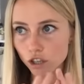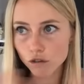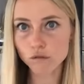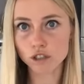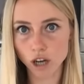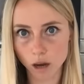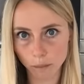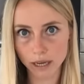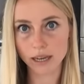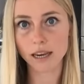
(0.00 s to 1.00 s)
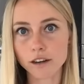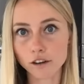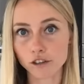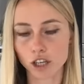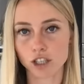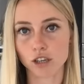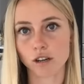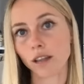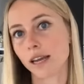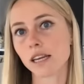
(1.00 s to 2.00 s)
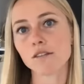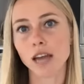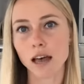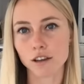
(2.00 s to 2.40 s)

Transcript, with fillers: huge topic nutrition on the idea of calorie